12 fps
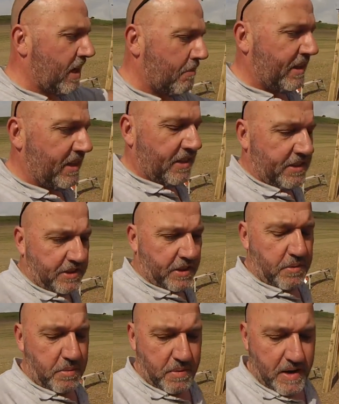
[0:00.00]
coming
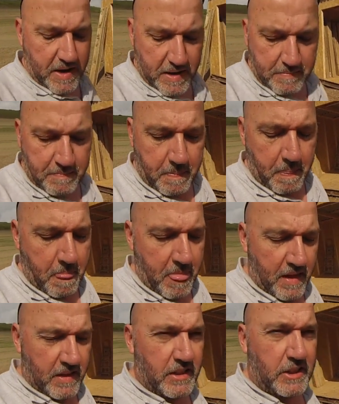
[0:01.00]
until
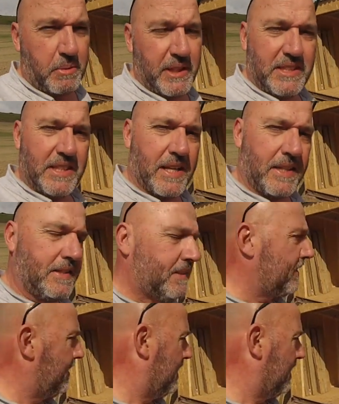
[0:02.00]
the 22nd.